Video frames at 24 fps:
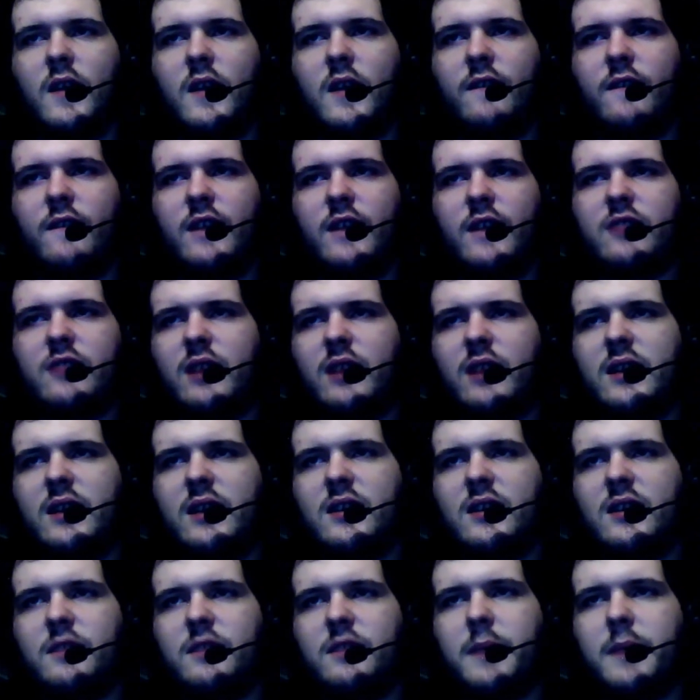That's right,
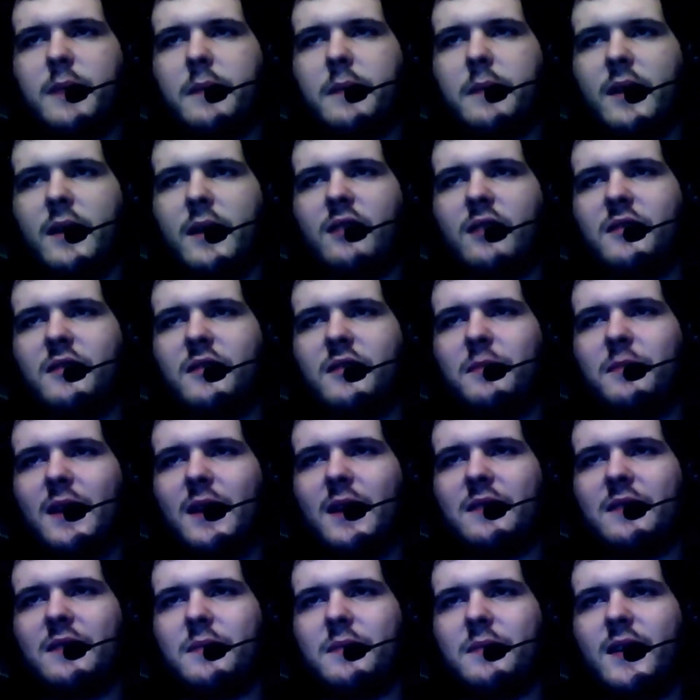this big
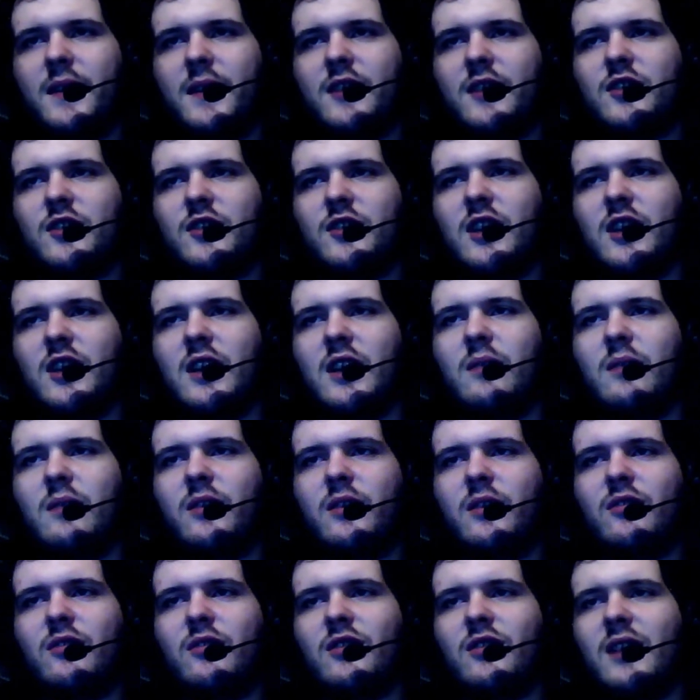splash page. When
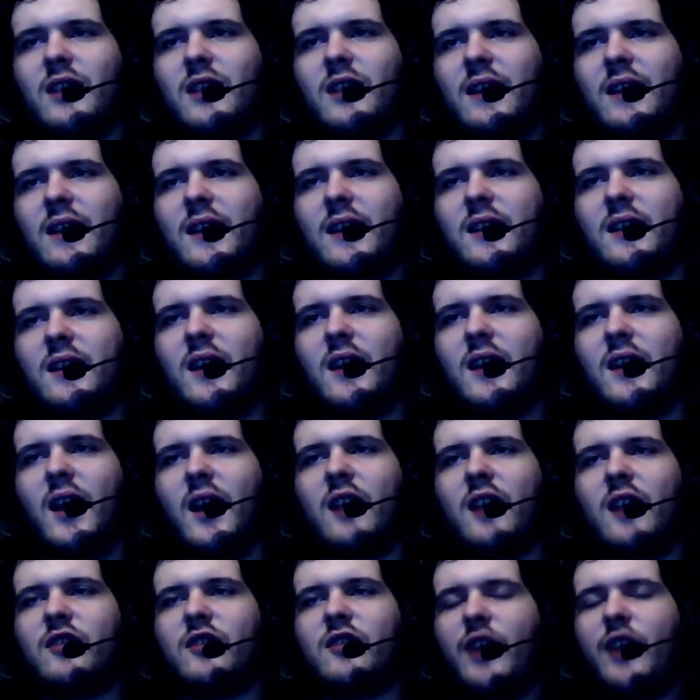you saw that then,
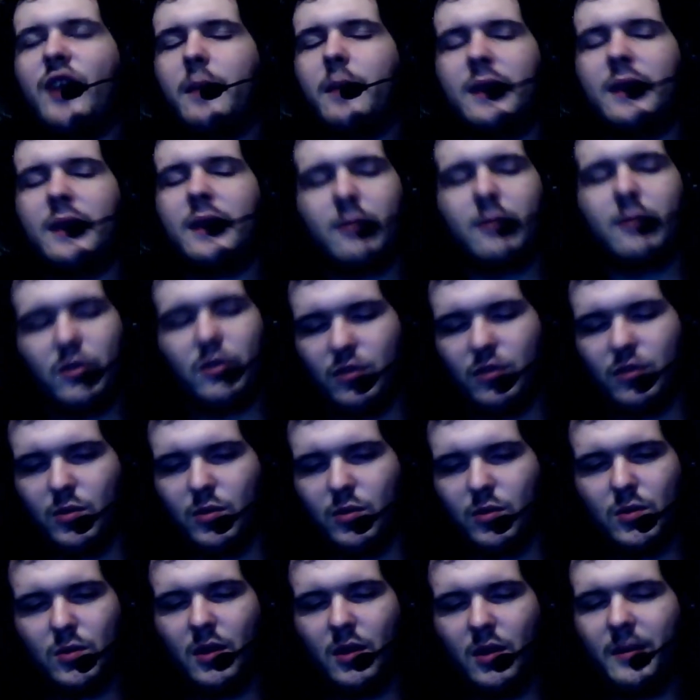tell me that wasn't
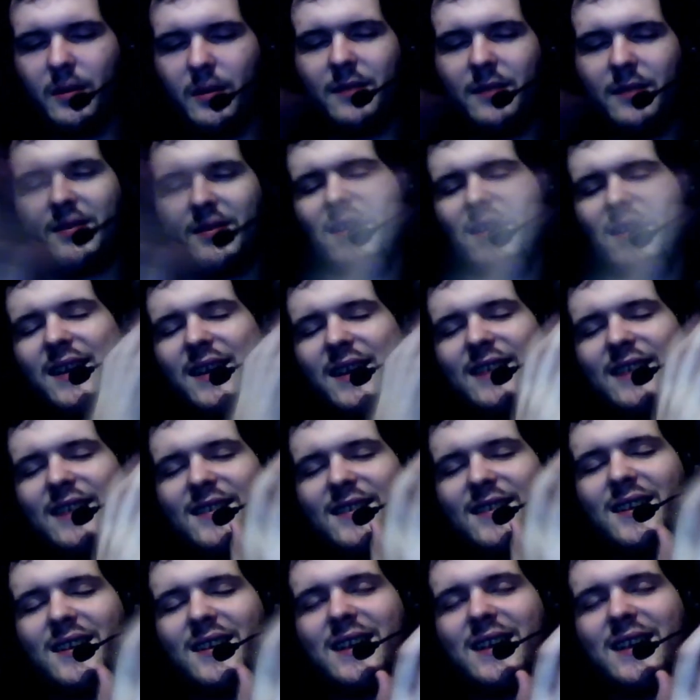cool. I mean, I'm sorry, it's
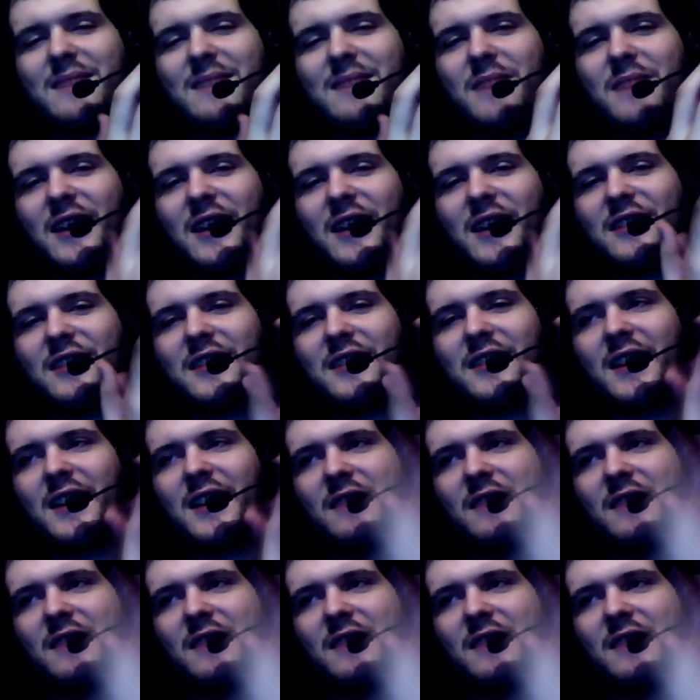Sonic and Mecha Sonic